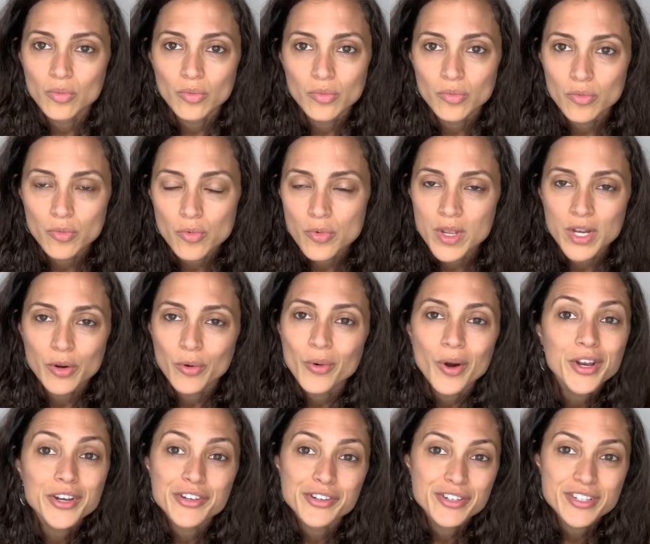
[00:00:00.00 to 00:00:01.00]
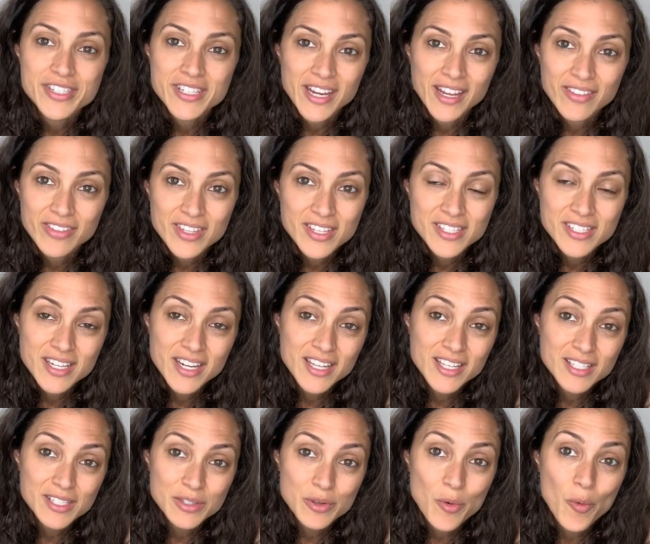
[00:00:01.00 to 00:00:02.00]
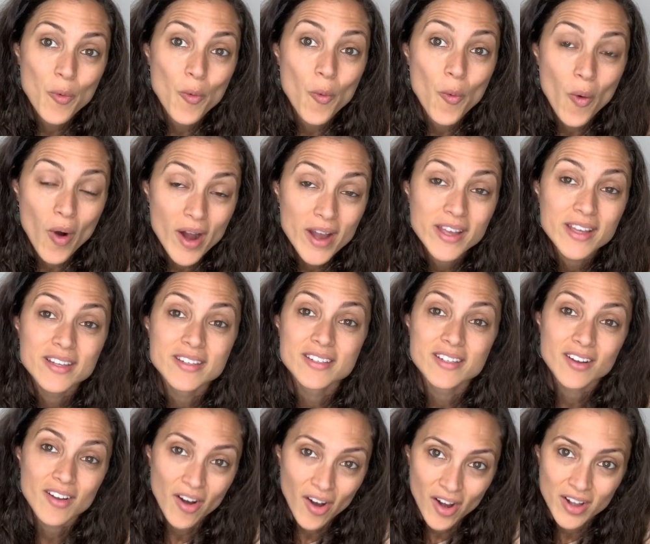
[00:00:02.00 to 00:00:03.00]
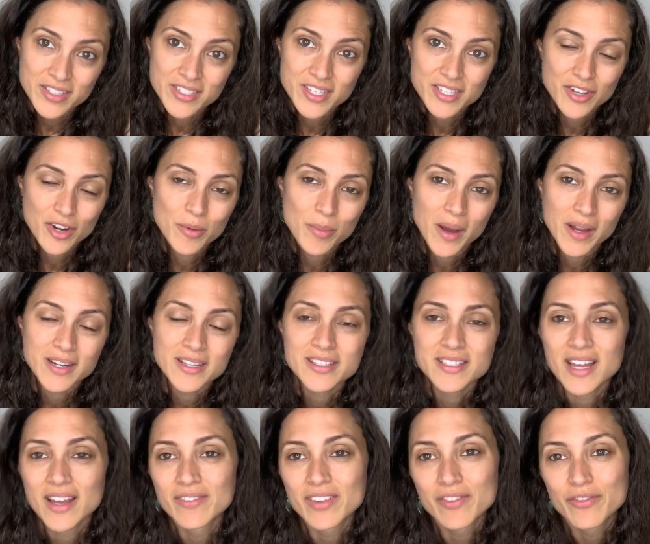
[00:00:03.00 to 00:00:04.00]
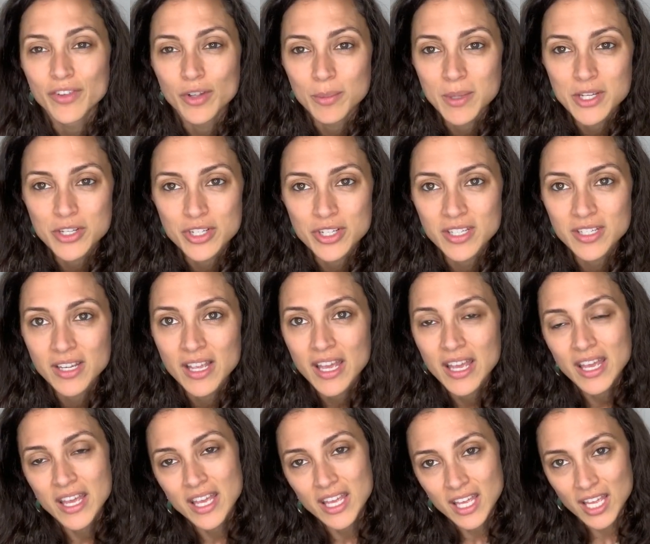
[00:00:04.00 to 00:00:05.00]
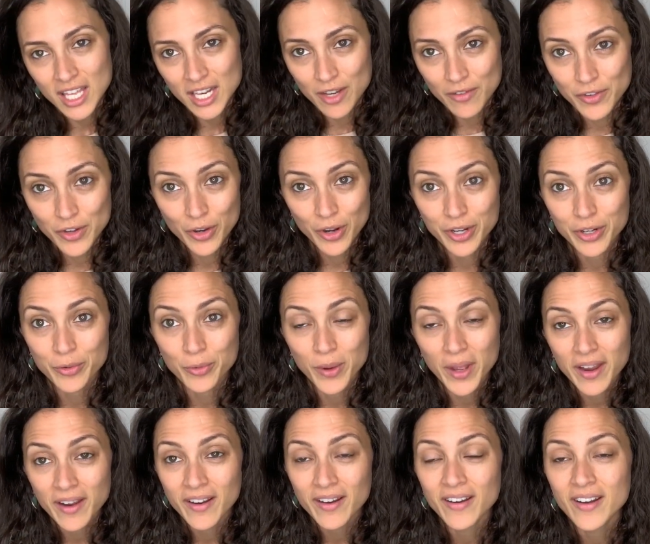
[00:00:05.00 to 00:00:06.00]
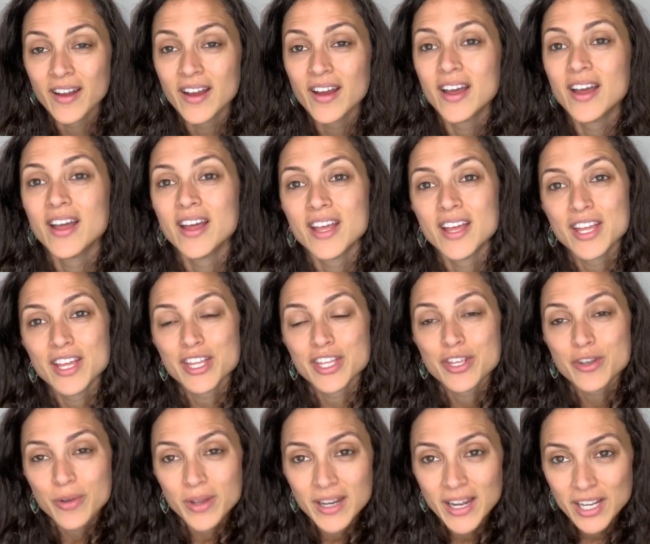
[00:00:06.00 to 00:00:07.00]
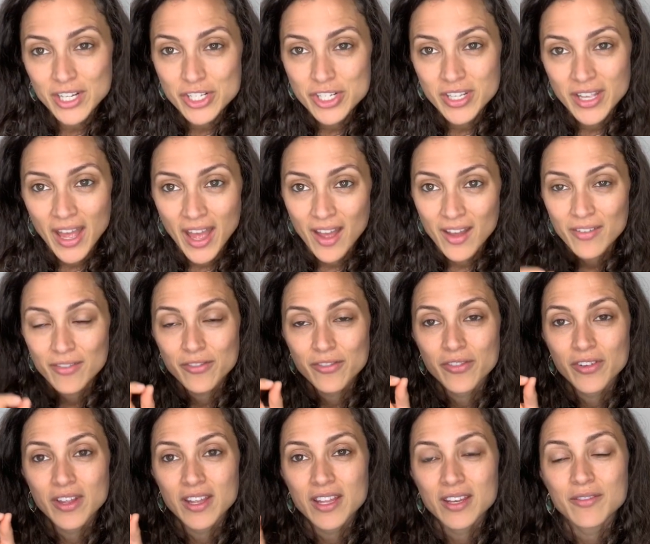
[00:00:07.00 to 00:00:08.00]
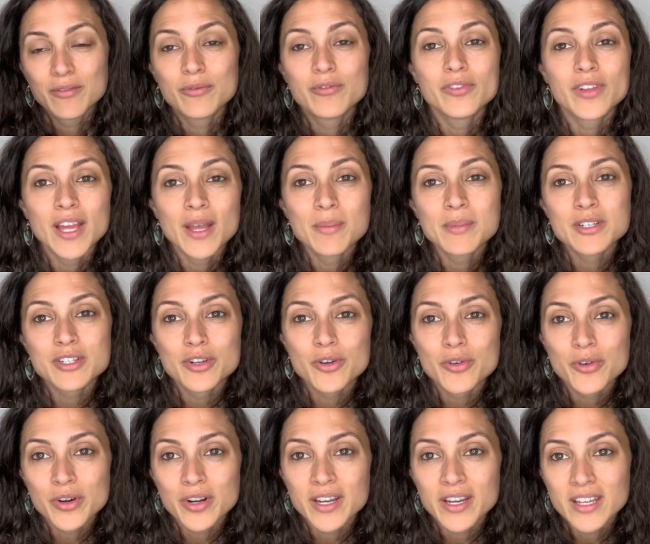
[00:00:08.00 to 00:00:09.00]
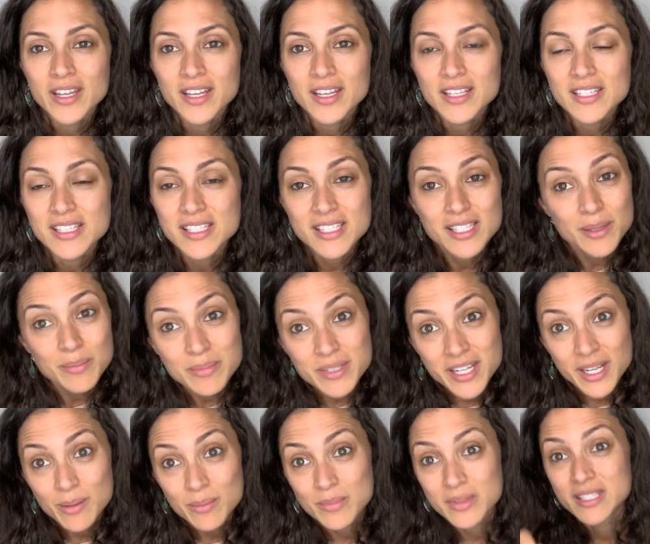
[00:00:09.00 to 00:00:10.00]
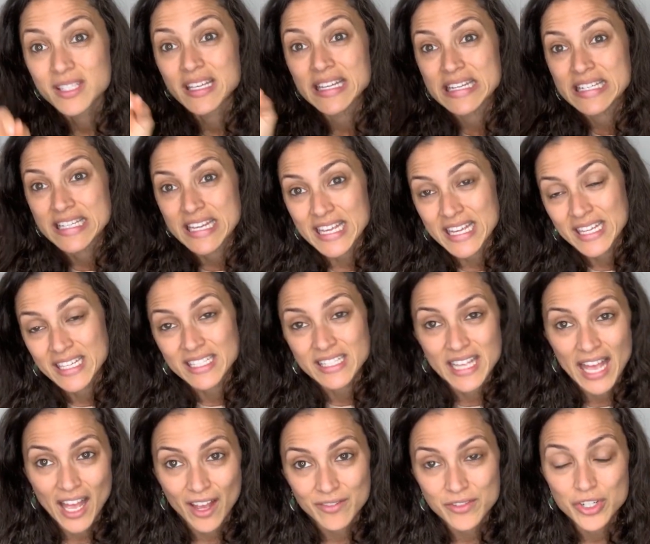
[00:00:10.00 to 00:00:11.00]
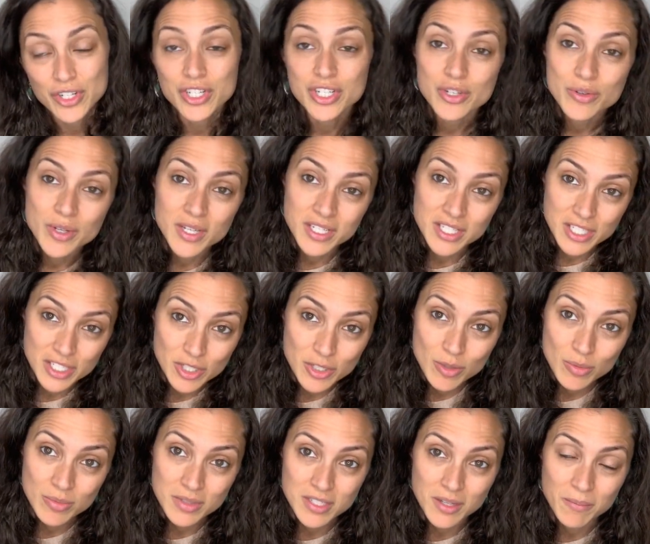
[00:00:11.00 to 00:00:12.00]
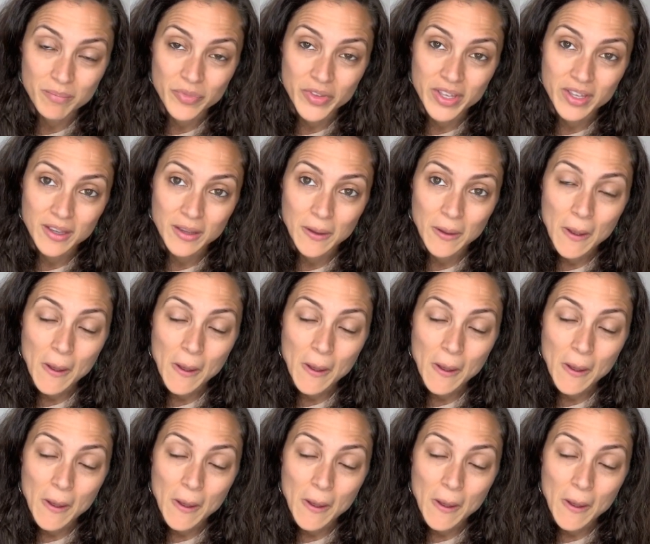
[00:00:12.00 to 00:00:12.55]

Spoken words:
we don't understand these days what causes our bodies to have inflammation. And if you're unaware, you can actually have inflammatory symptoms days after you consume something.